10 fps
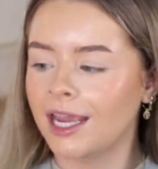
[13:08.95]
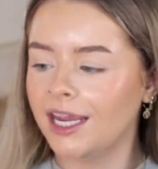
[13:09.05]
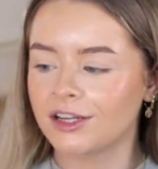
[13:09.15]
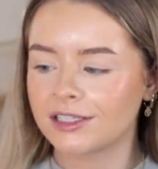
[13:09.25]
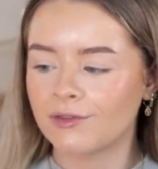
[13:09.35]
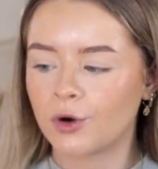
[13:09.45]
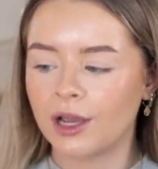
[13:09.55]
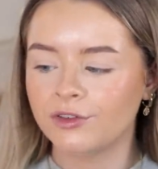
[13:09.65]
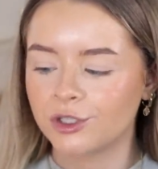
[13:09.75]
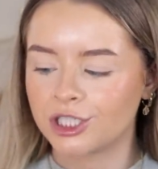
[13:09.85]
He does have
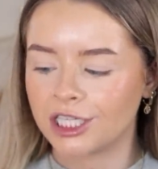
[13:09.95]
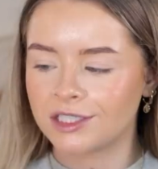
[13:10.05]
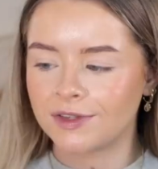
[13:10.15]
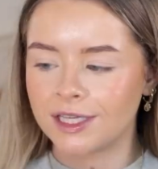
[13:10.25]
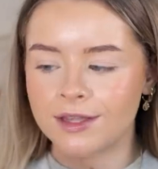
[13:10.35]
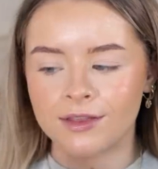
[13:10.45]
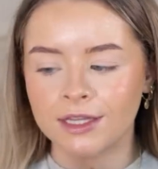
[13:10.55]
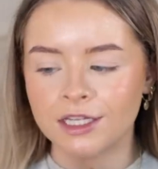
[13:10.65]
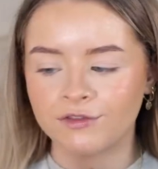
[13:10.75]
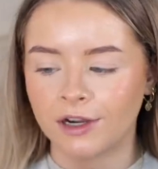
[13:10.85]
quite a few shades of these, I think
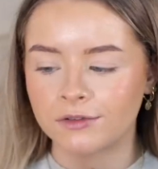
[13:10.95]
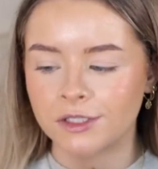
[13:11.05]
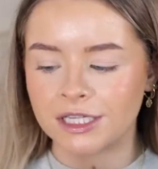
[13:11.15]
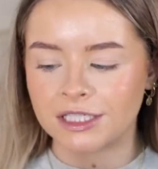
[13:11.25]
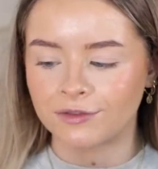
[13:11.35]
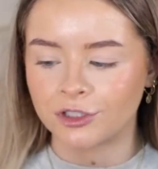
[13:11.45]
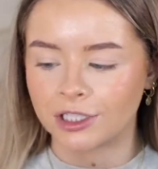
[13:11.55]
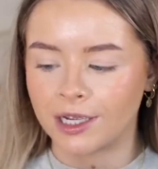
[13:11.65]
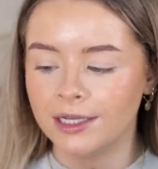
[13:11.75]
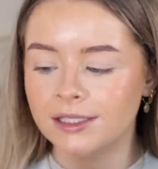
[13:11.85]
there's five or six different
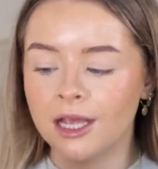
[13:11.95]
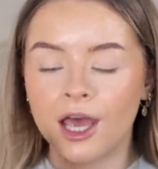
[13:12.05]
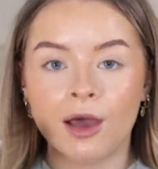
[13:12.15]
shades,